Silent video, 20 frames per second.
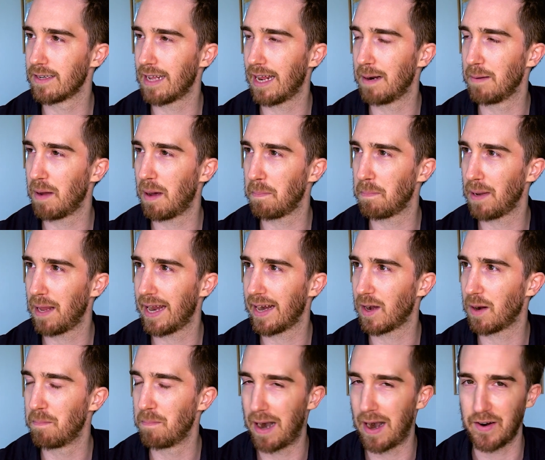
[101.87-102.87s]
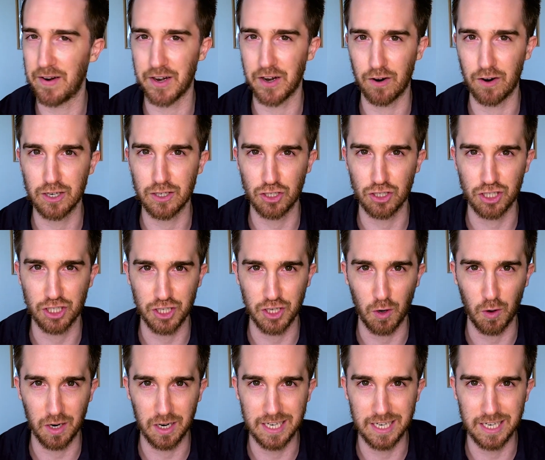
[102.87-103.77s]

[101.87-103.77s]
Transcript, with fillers: That I'm not planning on marrying her. It's just, you know,